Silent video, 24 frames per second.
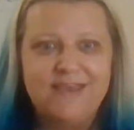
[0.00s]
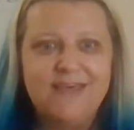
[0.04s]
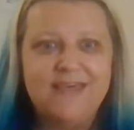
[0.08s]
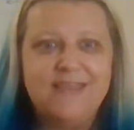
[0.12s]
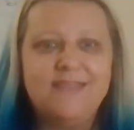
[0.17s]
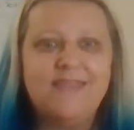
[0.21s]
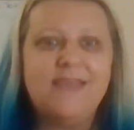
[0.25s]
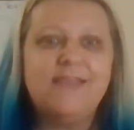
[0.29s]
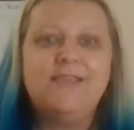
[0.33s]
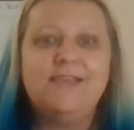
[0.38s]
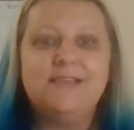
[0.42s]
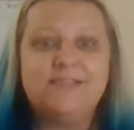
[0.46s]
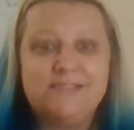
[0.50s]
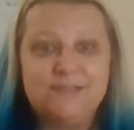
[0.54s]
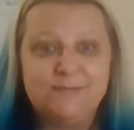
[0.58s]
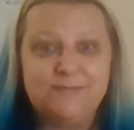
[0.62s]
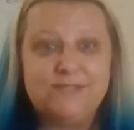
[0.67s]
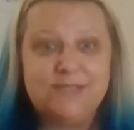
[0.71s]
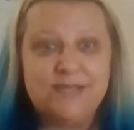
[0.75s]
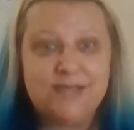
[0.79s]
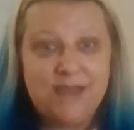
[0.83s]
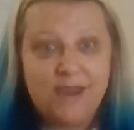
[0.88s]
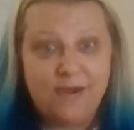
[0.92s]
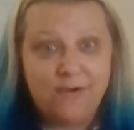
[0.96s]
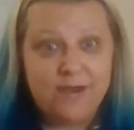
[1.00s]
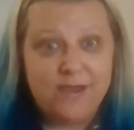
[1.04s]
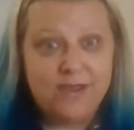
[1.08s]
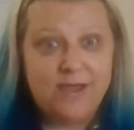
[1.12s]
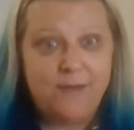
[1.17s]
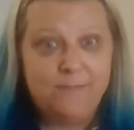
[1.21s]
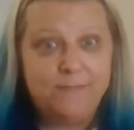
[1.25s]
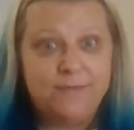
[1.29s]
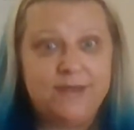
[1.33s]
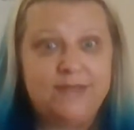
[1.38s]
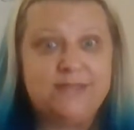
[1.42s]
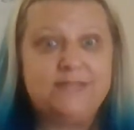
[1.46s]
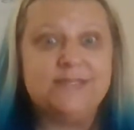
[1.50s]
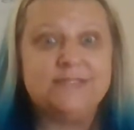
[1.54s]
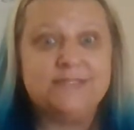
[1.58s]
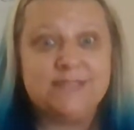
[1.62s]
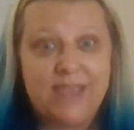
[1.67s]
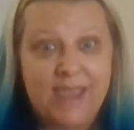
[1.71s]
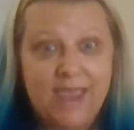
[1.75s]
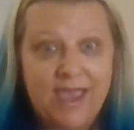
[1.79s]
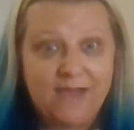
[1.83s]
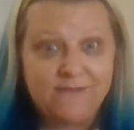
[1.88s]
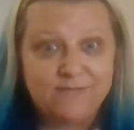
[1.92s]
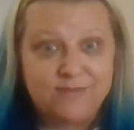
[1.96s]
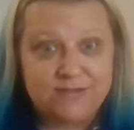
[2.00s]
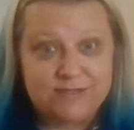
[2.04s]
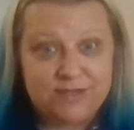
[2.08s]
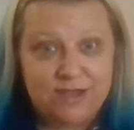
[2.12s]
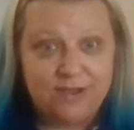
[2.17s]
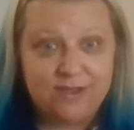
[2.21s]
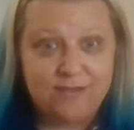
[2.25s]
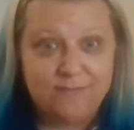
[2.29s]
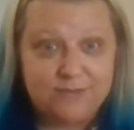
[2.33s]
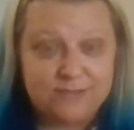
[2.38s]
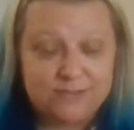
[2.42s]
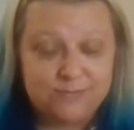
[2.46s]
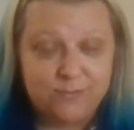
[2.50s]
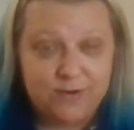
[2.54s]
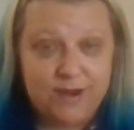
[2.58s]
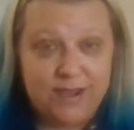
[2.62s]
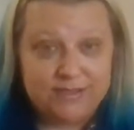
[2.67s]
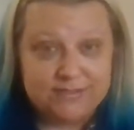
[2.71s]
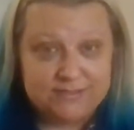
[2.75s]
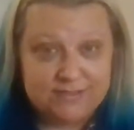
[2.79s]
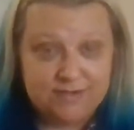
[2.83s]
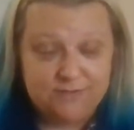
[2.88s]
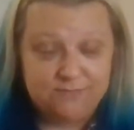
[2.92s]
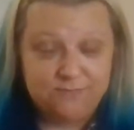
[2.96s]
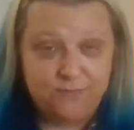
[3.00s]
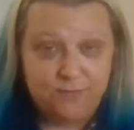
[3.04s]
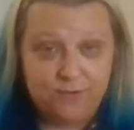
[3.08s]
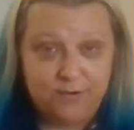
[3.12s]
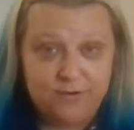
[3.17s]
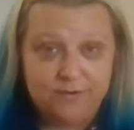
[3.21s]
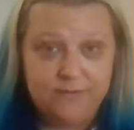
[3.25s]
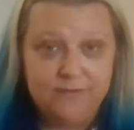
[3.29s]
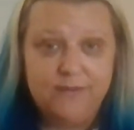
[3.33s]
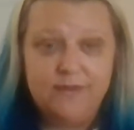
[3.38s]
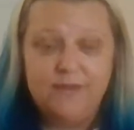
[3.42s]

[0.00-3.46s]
that this subsidiary company doesn't have the documents we're asking for.